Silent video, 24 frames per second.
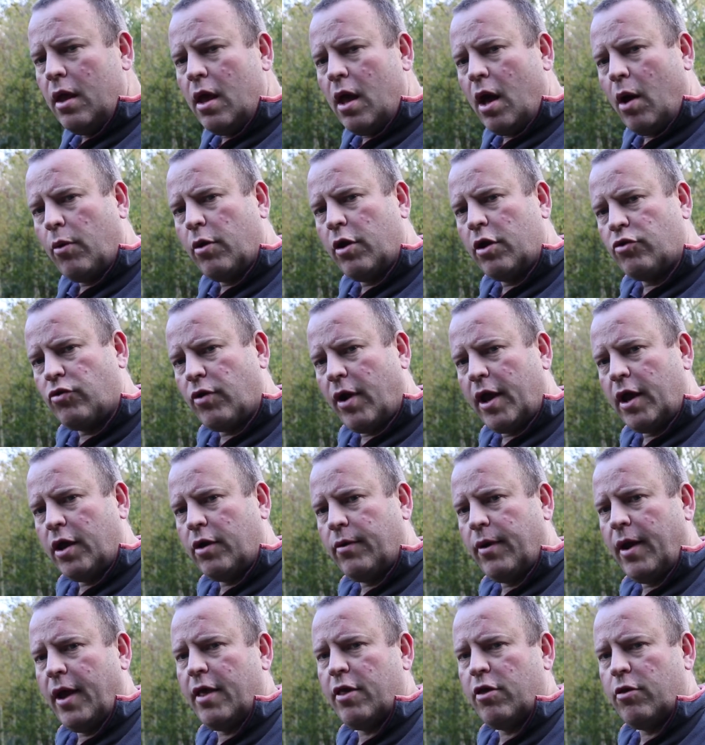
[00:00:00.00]
want to try and
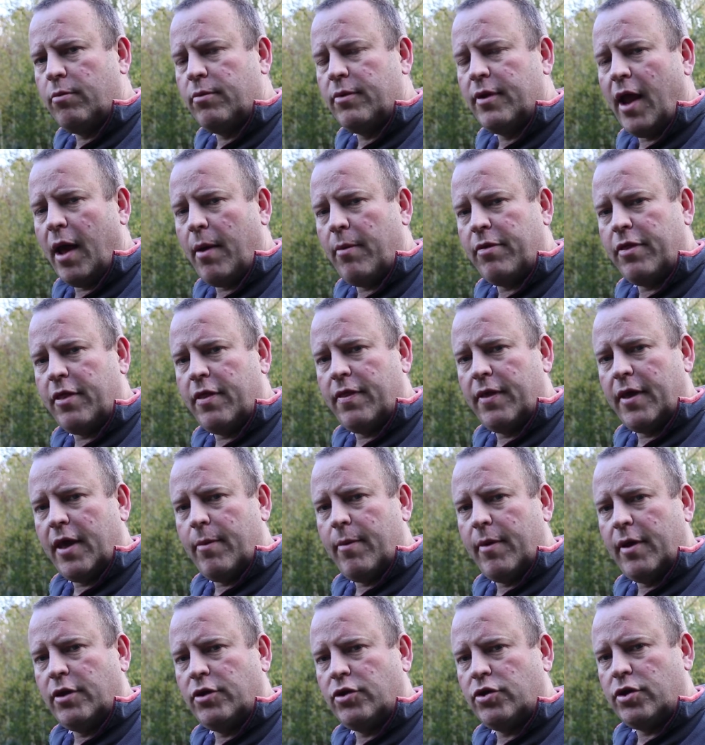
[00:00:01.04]
create some depth in the
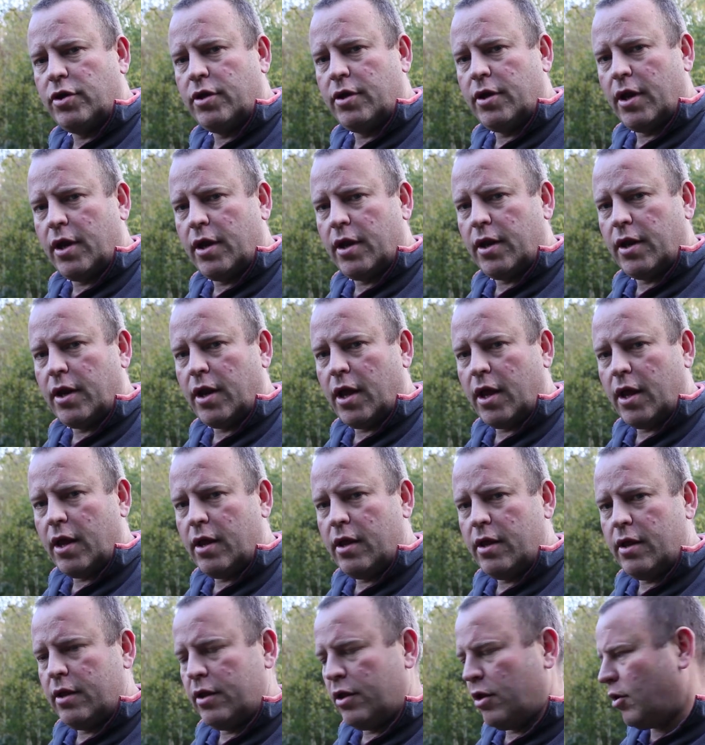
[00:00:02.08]
image, and
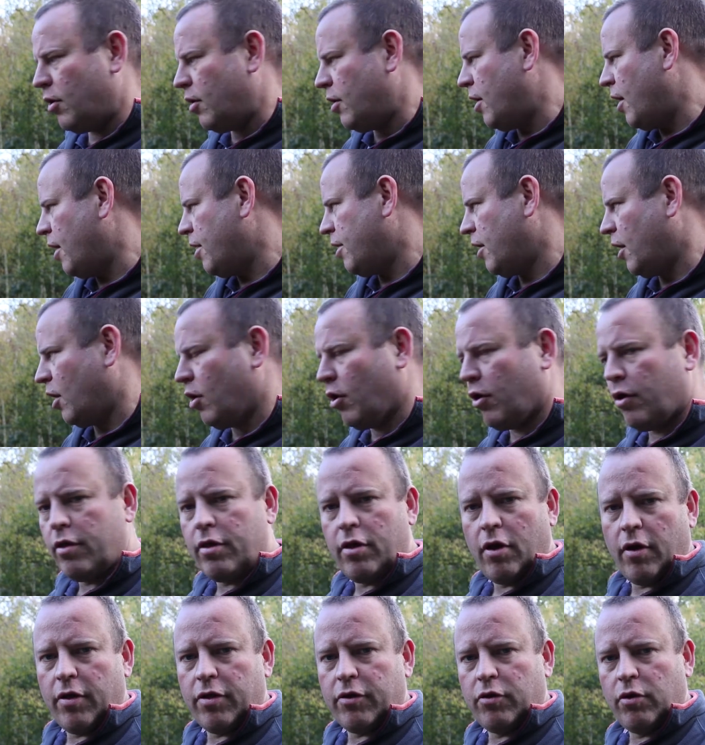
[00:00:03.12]
you know, as you go
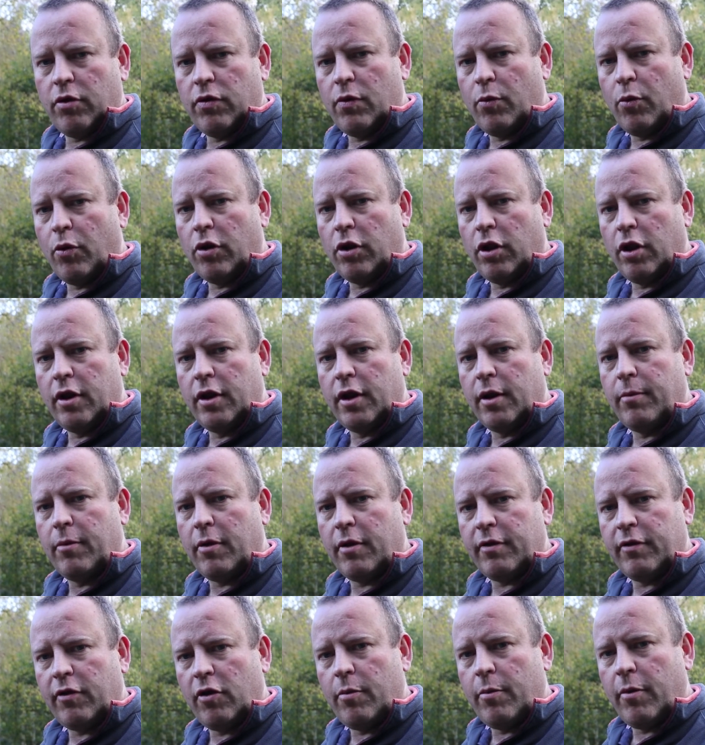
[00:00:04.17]
sort of through the woodland, I'm
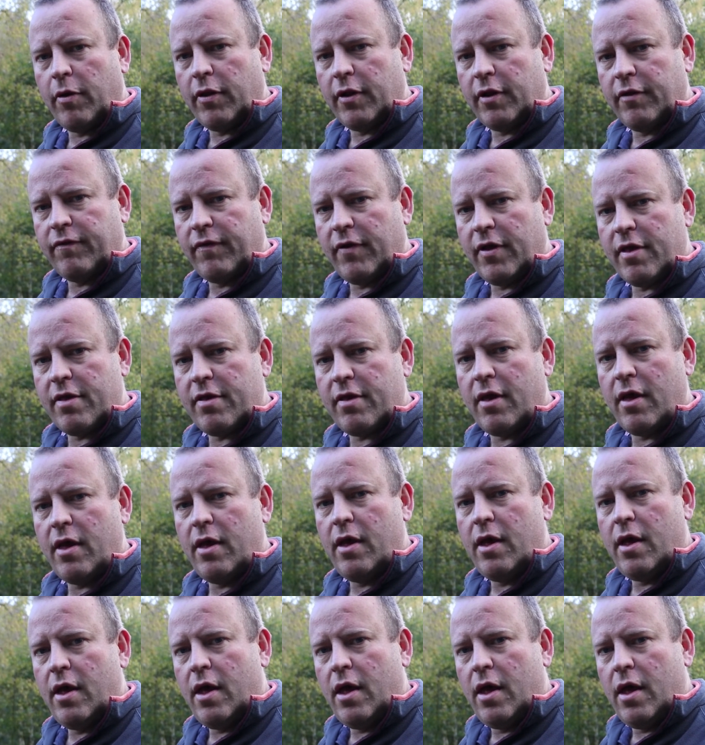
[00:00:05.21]
not too bothered if it's
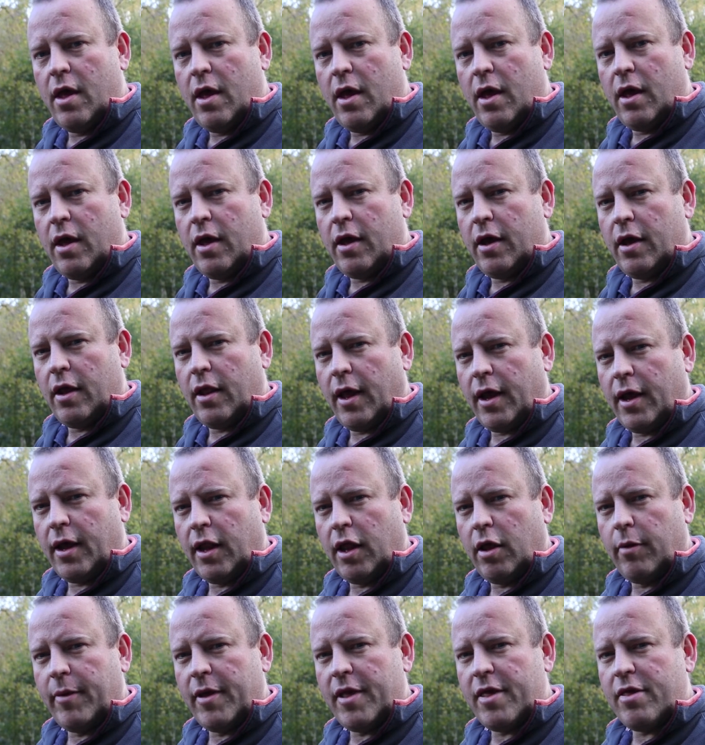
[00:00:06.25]
like a
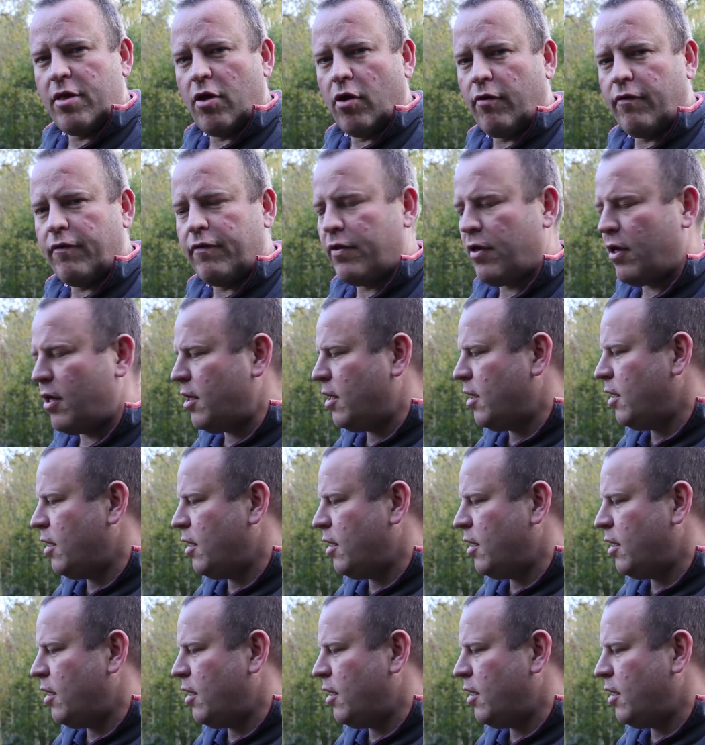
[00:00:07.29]
little bit soft.